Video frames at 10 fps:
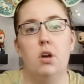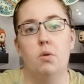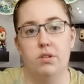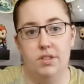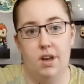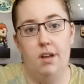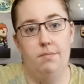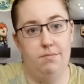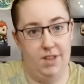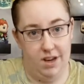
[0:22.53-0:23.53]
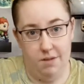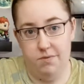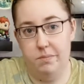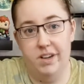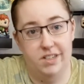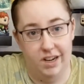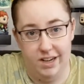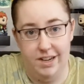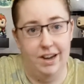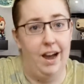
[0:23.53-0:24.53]
Of course, they come from
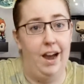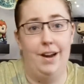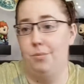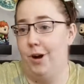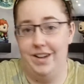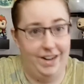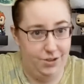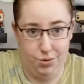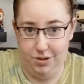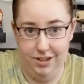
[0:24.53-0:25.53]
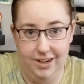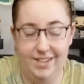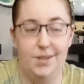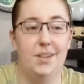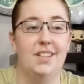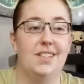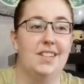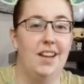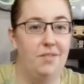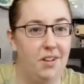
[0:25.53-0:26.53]
Kentucky. I am right next door, so it
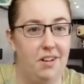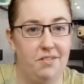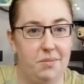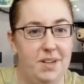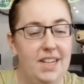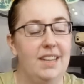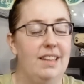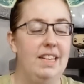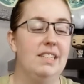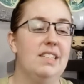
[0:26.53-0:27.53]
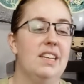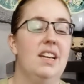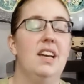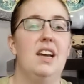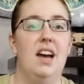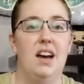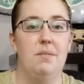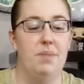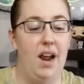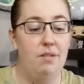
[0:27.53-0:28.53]
doesn't take very long for me to get these.
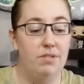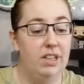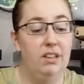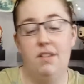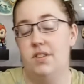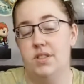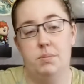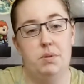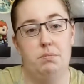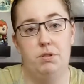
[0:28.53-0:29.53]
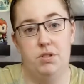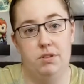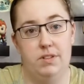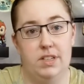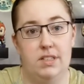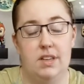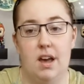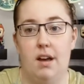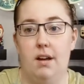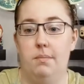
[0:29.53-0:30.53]
But I really love the subscription service.
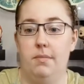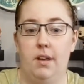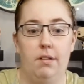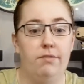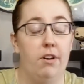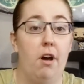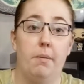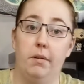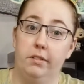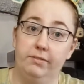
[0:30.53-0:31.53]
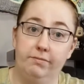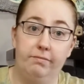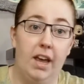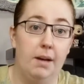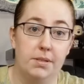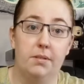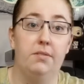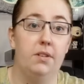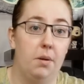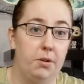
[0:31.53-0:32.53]
They are phenomenal,
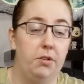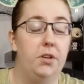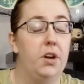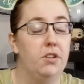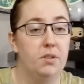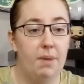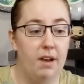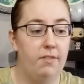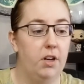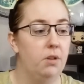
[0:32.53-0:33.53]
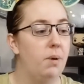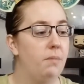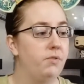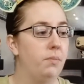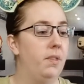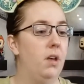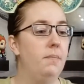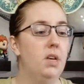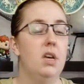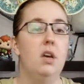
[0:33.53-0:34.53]
absolutely phenomenal. You can also buy Funko Pops from them.